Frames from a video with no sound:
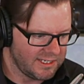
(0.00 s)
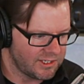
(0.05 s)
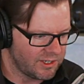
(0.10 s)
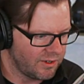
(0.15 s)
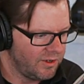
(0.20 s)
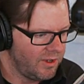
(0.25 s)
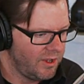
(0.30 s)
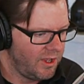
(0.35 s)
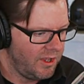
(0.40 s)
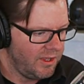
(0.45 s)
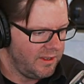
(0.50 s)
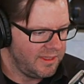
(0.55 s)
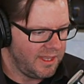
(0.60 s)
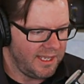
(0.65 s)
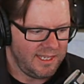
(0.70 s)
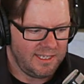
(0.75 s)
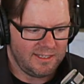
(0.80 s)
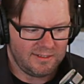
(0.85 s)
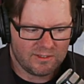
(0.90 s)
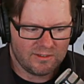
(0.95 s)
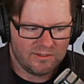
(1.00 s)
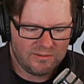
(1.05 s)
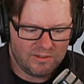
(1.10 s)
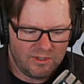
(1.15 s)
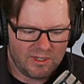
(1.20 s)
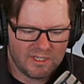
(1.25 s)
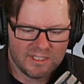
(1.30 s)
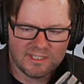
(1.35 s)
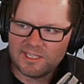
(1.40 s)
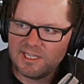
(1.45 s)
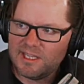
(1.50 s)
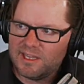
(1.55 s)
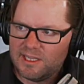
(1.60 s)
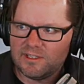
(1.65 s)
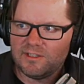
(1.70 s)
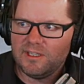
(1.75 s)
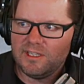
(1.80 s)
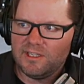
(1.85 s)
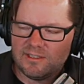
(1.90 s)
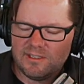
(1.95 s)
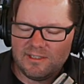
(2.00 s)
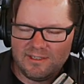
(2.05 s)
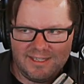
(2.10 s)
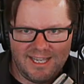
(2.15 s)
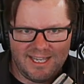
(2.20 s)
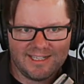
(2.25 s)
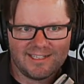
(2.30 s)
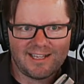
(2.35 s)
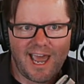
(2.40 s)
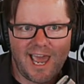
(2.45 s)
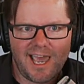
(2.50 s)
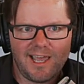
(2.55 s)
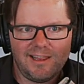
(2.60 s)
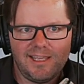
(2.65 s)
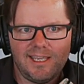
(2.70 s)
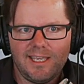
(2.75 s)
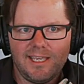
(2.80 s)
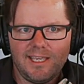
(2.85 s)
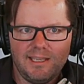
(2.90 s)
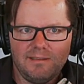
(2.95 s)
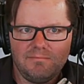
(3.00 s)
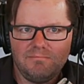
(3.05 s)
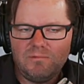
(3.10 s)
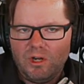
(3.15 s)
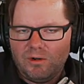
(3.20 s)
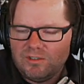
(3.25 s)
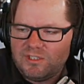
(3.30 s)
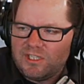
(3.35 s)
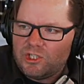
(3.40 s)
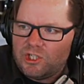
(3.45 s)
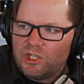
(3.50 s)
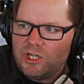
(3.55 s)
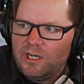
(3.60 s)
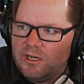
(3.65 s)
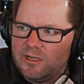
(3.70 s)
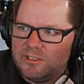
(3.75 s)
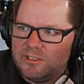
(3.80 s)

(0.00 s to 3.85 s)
So so you can see it's highly it's engineered.